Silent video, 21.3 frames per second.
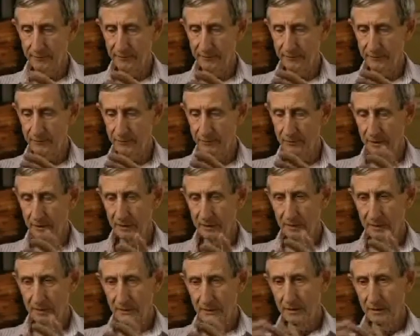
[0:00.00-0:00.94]
through
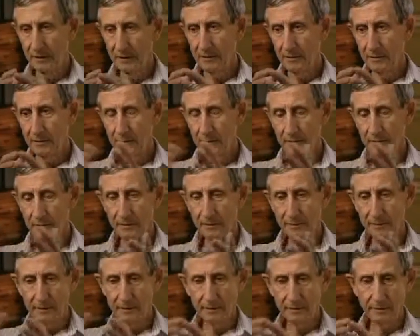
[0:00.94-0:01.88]

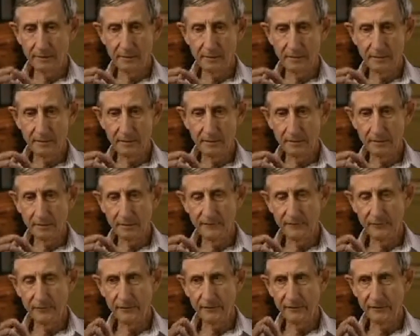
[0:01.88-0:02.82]
the
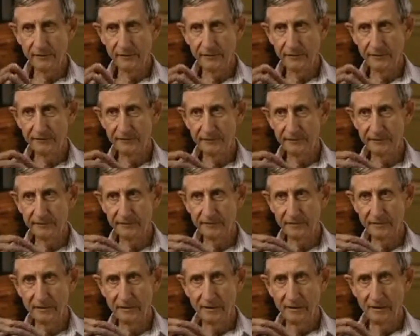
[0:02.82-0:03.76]

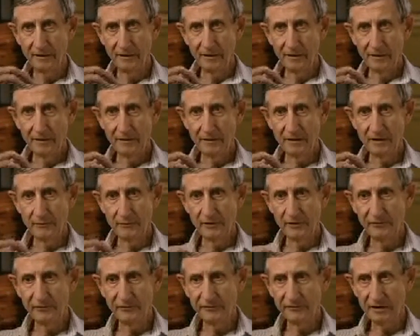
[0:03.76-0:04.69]
photosynthesis, and how
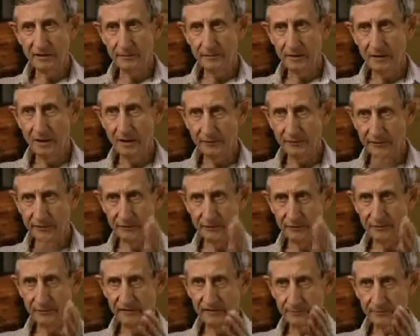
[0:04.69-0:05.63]
much is coming out
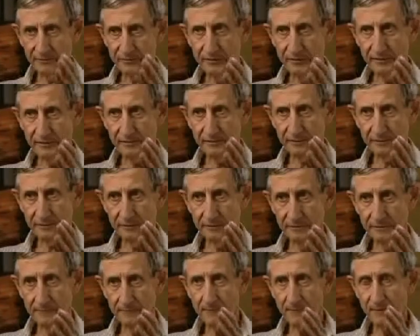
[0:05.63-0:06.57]
through
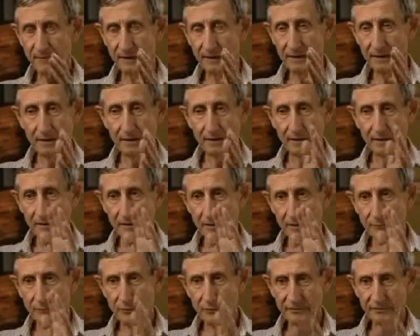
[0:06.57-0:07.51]
respiration,
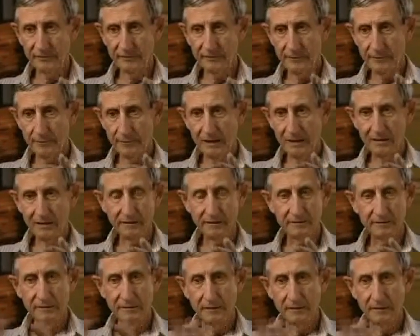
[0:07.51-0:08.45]
and what is the
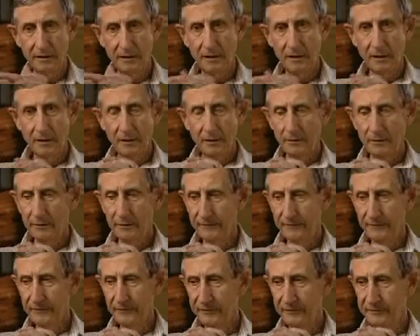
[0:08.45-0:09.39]
balance?
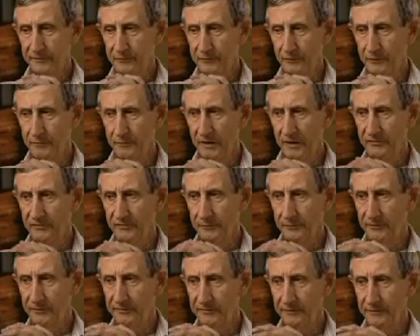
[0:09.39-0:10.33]
Well, the first good
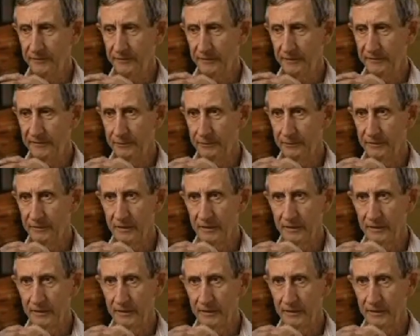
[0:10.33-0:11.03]
measurements of this were